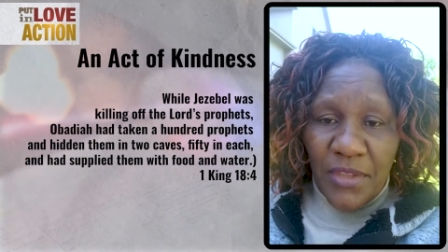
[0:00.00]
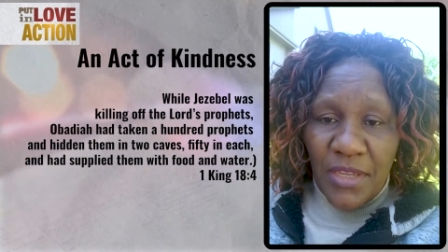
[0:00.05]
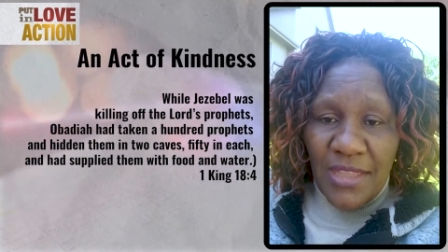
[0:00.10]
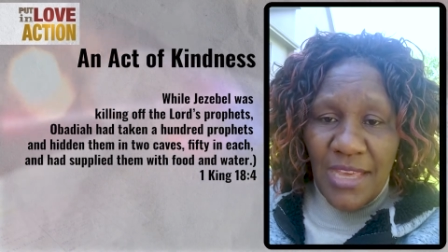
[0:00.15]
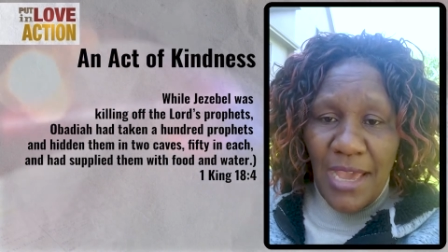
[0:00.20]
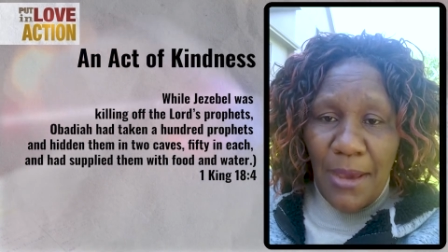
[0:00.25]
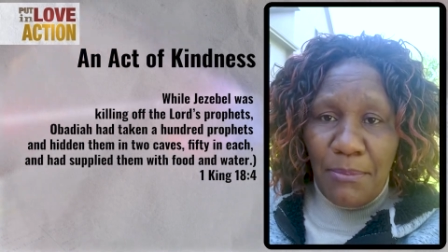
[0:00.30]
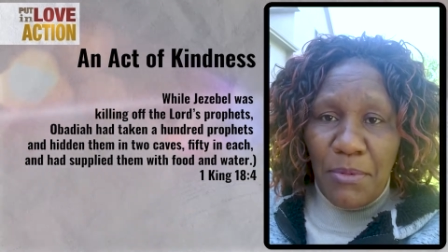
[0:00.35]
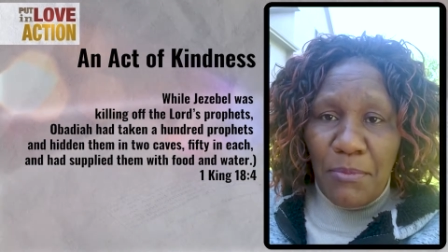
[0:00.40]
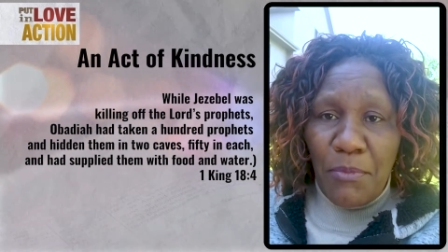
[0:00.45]

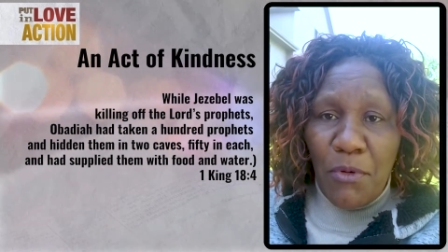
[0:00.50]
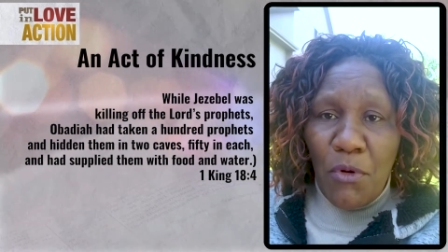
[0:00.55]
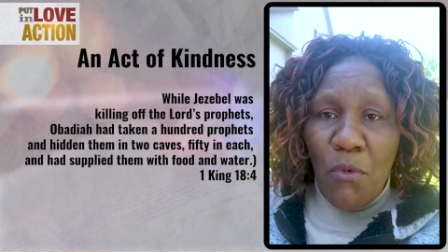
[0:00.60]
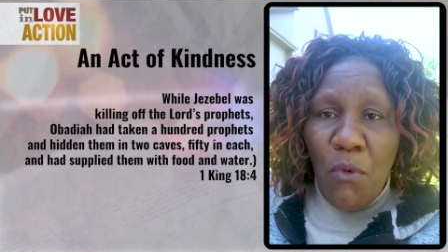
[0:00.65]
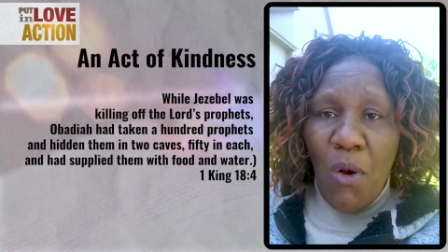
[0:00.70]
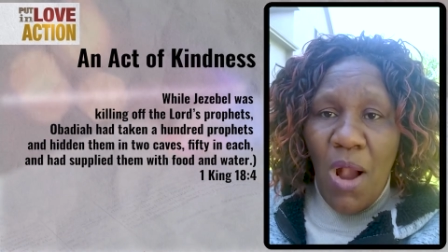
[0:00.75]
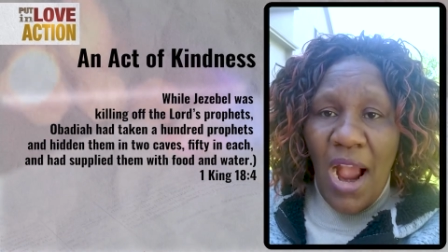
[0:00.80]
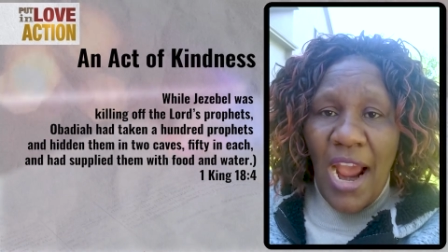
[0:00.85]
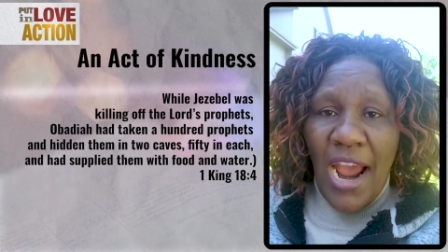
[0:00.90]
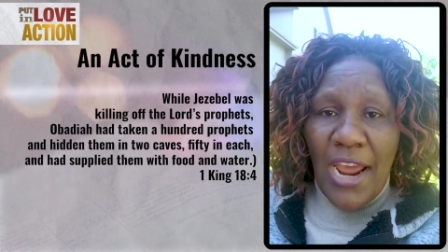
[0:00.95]
There are people
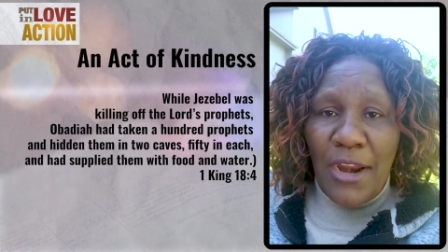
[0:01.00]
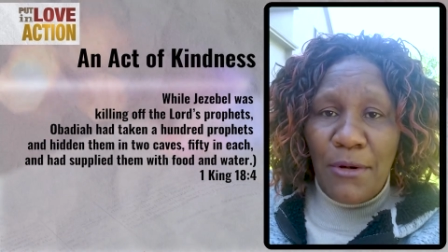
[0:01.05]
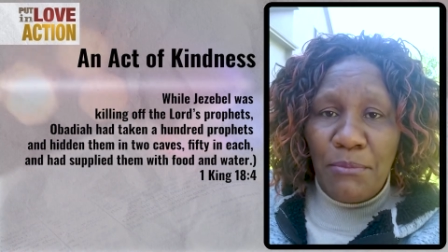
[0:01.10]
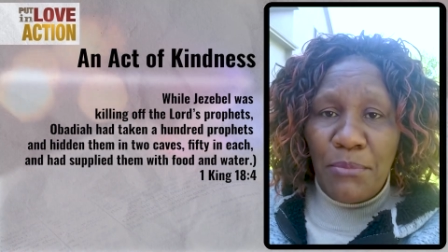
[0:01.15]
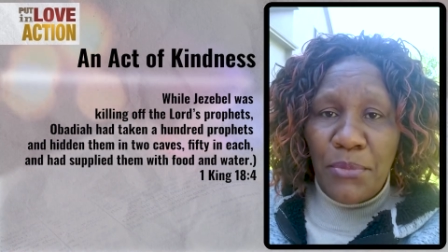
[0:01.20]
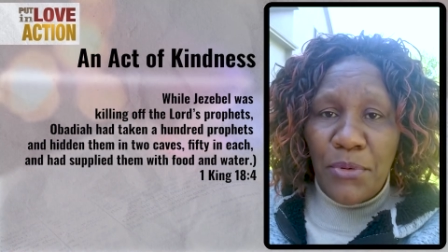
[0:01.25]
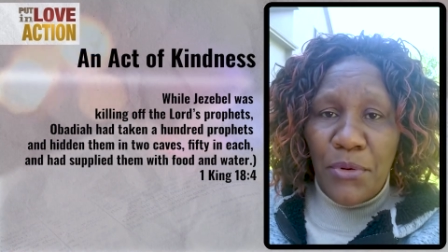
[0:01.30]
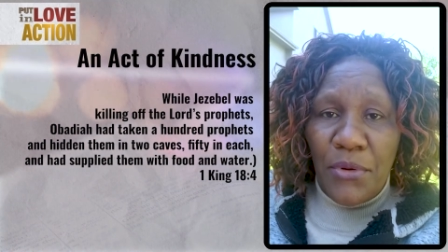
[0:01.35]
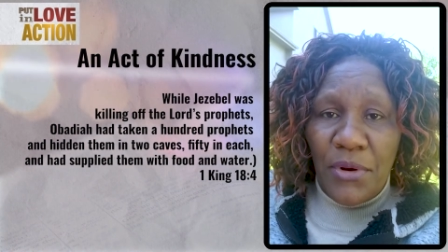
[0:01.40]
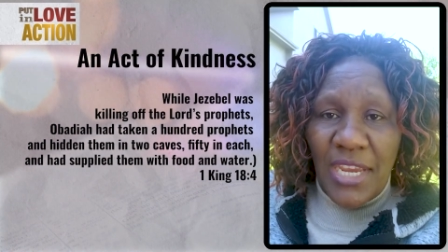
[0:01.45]
who are
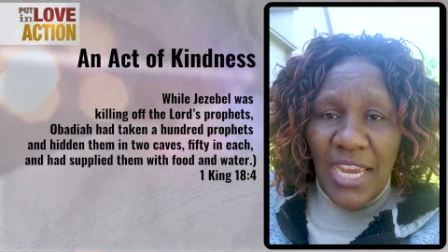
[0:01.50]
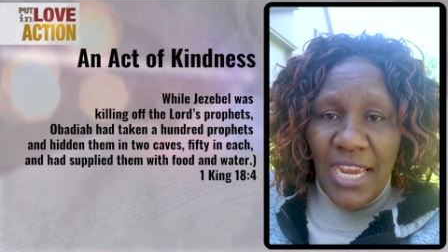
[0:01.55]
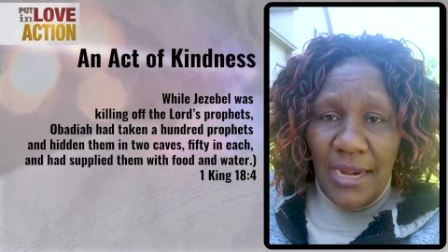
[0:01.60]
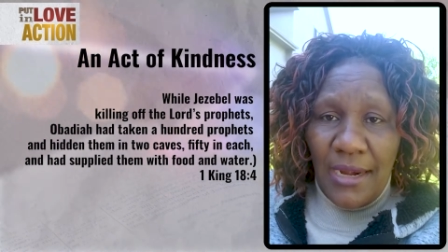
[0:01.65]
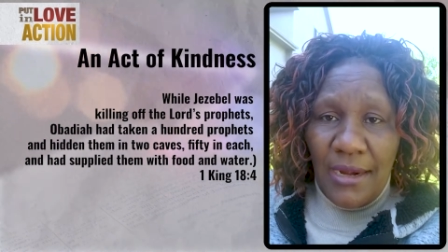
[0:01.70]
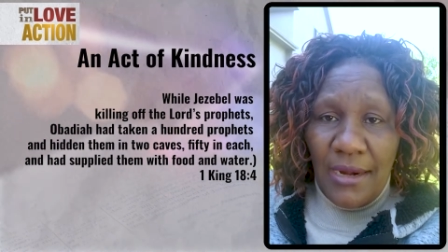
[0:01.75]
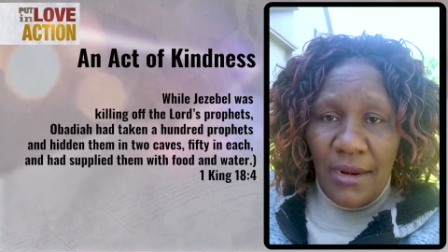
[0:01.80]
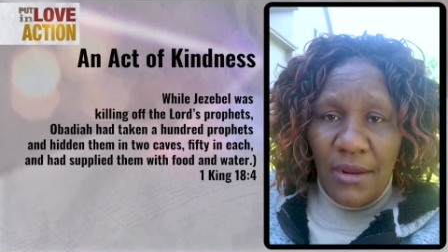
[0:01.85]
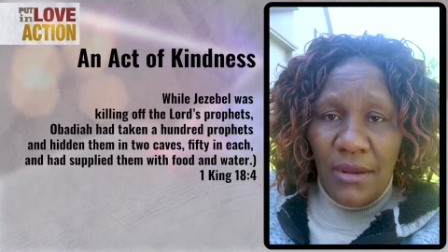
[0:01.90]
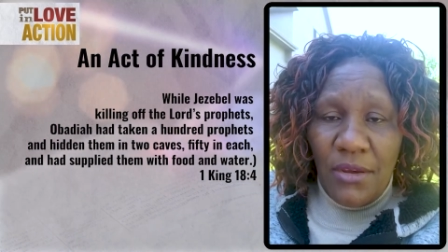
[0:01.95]

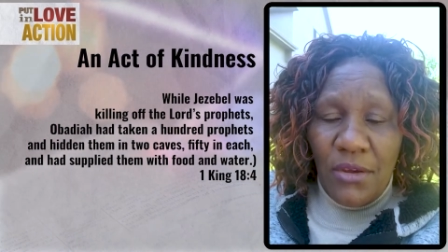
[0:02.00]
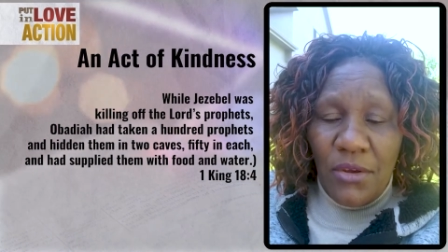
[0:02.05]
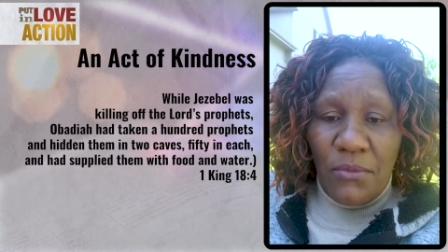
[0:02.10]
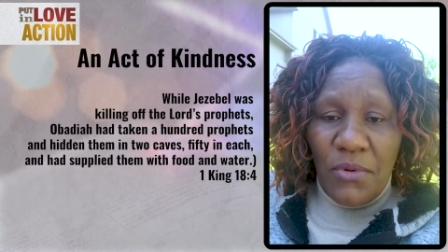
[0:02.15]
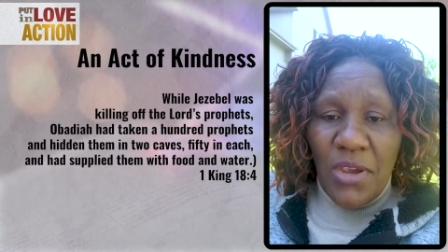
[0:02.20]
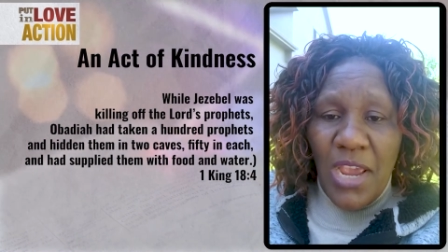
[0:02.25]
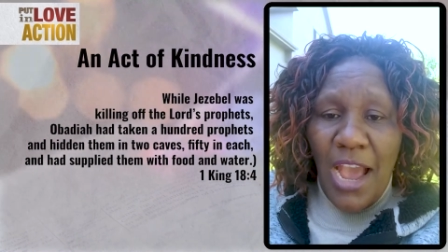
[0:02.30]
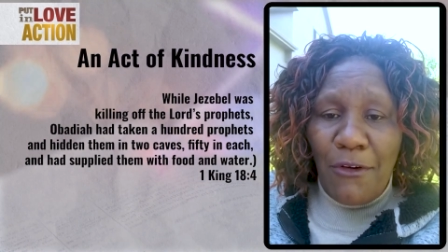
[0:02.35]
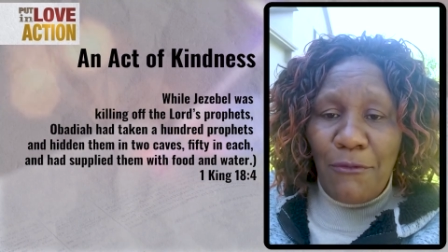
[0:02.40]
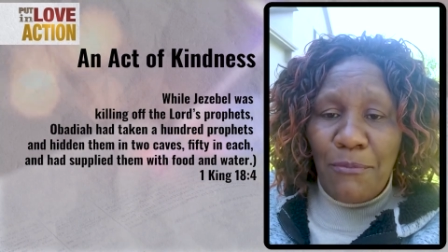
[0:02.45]
heartbroken.
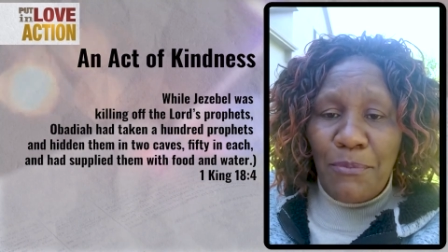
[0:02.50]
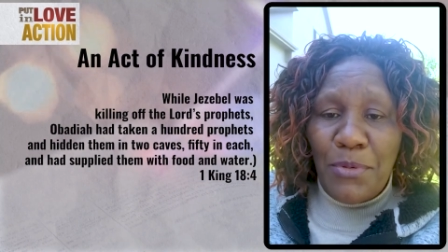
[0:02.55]
We have